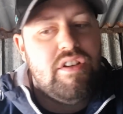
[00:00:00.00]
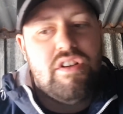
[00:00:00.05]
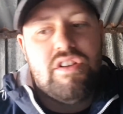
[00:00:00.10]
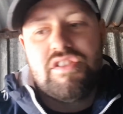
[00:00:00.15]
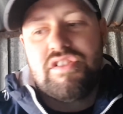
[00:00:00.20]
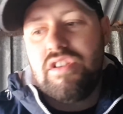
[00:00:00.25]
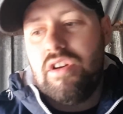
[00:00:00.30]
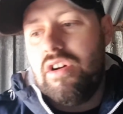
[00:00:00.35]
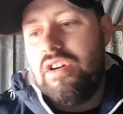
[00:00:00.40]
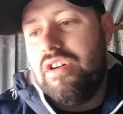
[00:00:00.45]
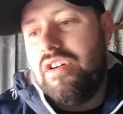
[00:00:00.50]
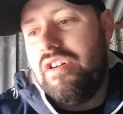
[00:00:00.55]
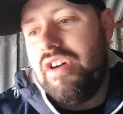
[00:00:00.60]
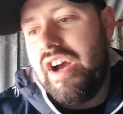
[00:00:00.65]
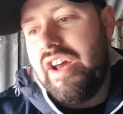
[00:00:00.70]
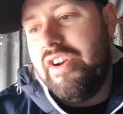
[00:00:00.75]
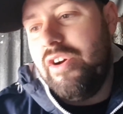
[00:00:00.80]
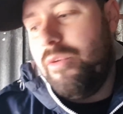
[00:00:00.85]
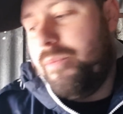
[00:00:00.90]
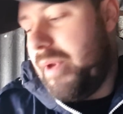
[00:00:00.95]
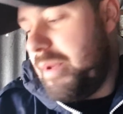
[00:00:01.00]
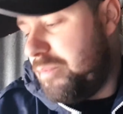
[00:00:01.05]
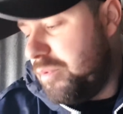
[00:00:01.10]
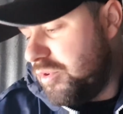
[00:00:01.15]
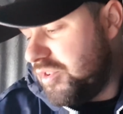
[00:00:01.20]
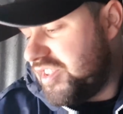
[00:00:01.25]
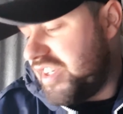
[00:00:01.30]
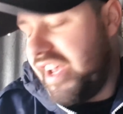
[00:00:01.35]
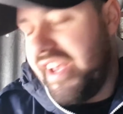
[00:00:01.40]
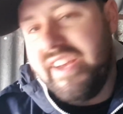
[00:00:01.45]
so I know
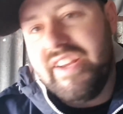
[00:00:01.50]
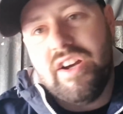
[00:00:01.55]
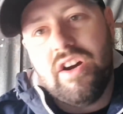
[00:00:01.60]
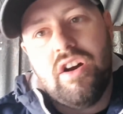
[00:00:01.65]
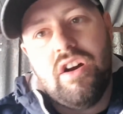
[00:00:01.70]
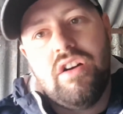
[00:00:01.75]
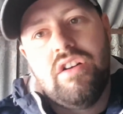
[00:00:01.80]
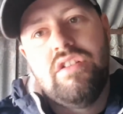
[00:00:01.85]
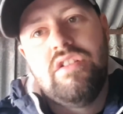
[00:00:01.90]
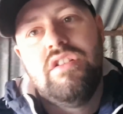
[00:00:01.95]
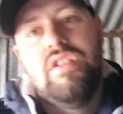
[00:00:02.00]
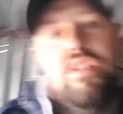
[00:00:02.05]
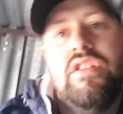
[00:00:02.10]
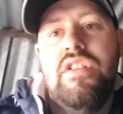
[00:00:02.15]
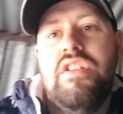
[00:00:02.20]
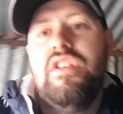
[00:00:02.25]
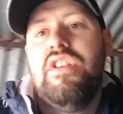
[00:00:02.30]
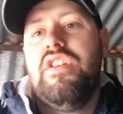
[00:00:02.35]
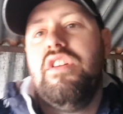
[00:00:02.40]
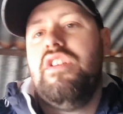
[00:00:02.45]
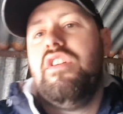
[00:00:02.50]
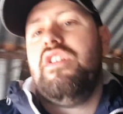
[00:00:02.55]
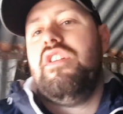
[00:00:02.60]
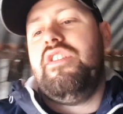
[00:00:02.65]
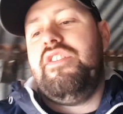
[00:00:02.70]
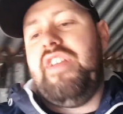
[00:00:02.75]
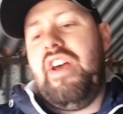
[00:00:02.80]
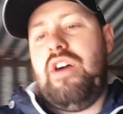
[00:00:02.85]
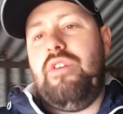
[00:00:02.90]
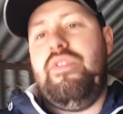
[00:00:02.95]
people are saying, oh,
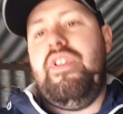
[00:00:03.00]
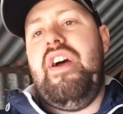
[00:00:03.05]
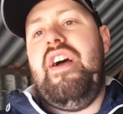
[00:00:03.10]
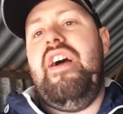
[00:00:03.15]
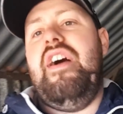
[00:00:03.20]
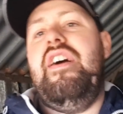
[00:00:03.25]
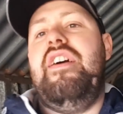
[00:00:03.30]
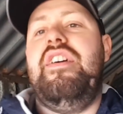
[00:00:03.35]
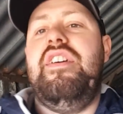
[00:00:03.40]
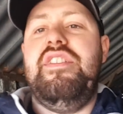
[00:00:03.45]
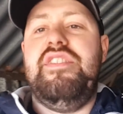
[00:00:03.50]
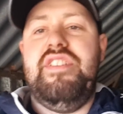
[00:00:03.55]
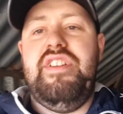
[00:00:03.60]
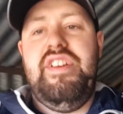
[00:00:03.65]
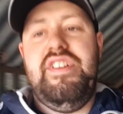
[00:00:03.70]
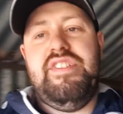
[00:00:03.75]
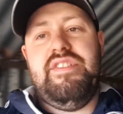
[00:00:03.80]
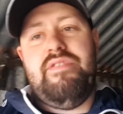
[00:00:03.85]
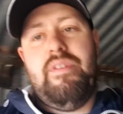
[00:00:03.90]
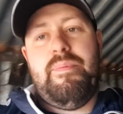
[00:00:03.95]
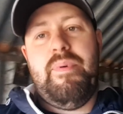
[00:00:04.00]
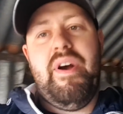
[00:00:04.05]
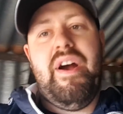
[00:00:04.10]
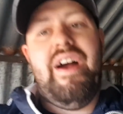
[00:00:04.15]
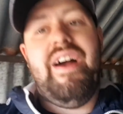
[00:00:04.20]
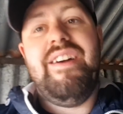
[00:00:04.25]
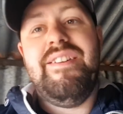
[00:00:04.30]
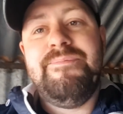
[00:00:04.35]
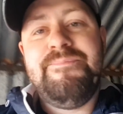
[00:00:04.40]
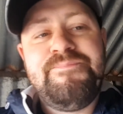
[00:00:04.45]
down there is an easy
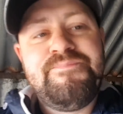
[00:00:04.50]
repair.